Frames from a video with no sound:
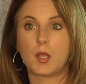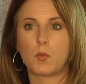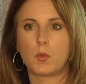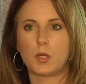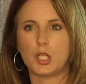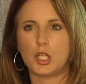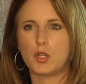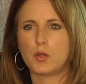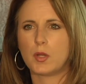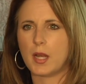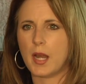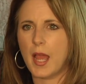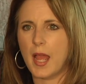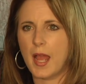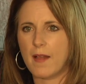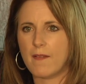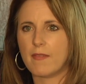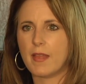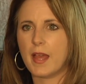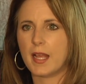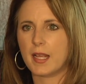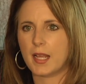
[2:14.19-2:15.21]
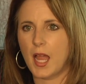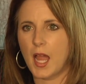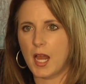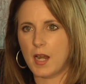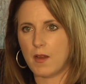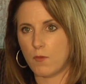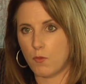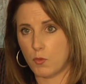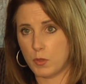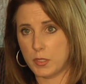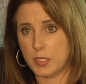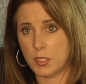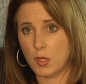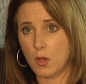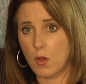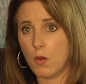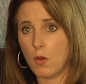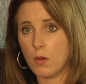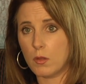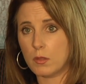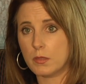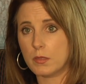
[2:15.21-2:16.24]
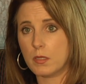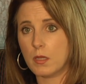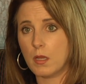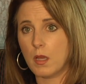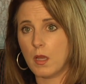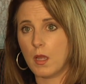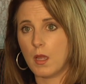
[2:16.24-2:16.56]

when you can have that kind of result